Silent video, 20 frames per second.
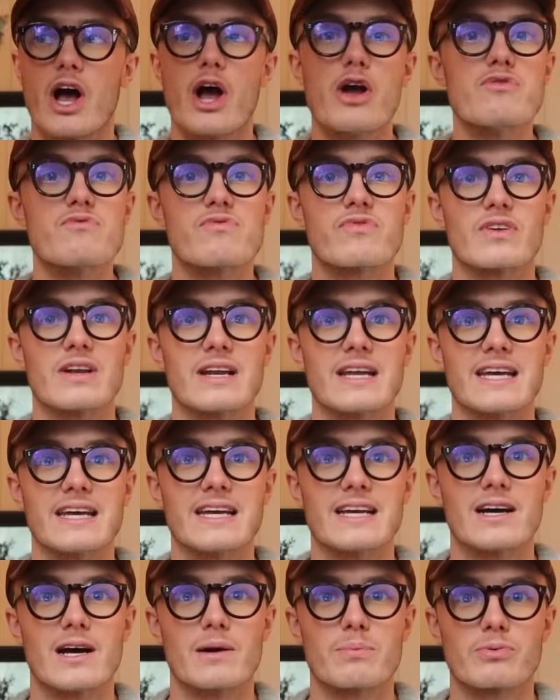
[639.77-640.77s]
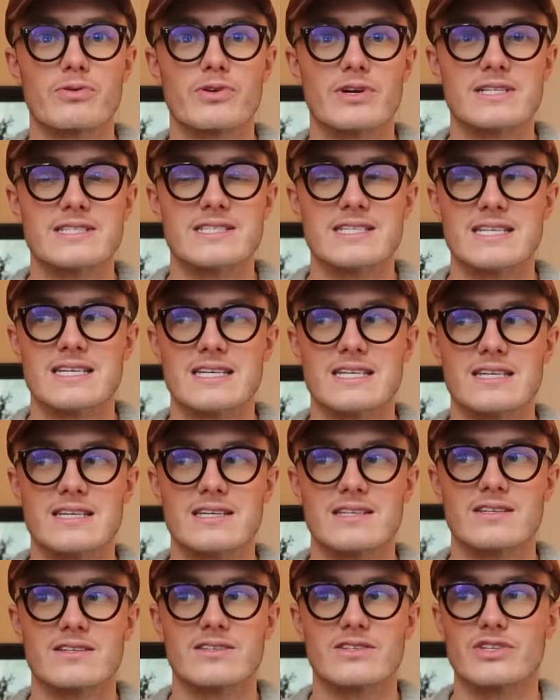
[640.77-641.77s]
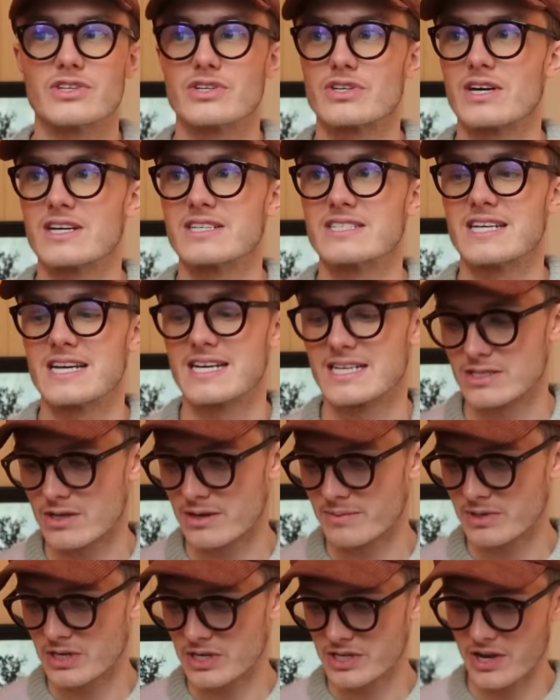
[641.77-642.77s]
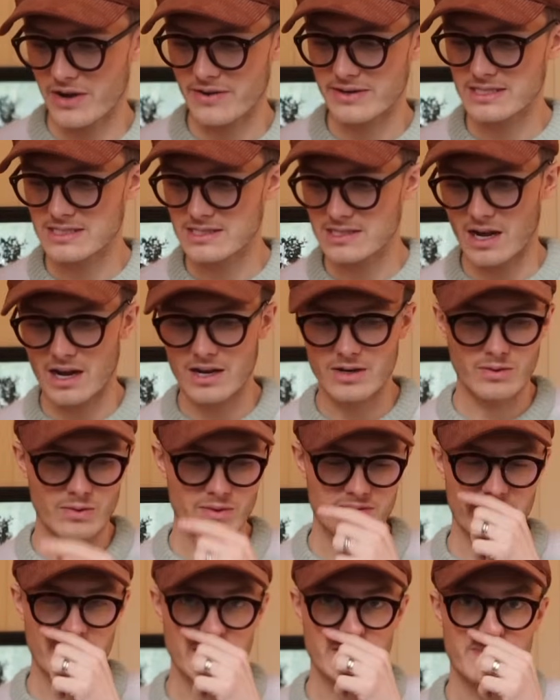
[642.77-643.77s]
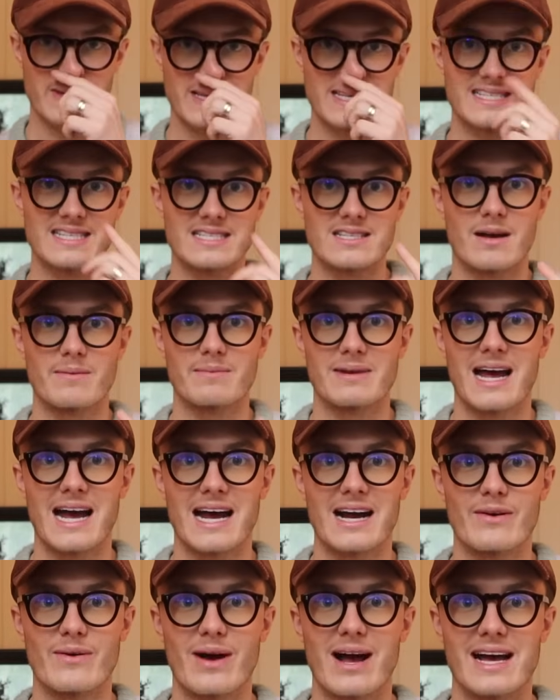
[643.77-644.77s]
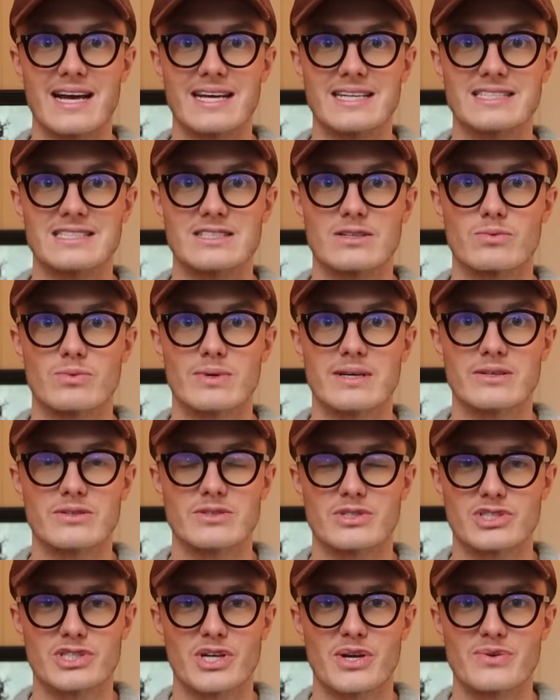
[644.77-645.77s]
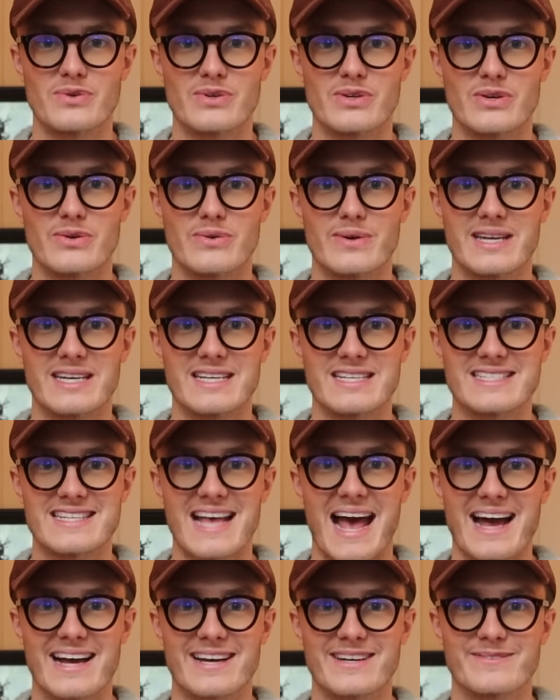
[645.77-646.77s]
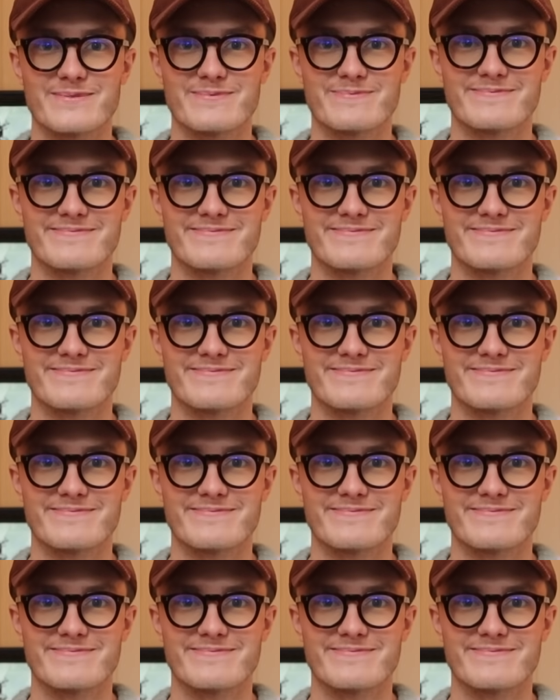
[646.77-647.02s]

hopefully a pretty good idea. So I'm gonna go and style all of those pieces up now, and we'll show you in a sec.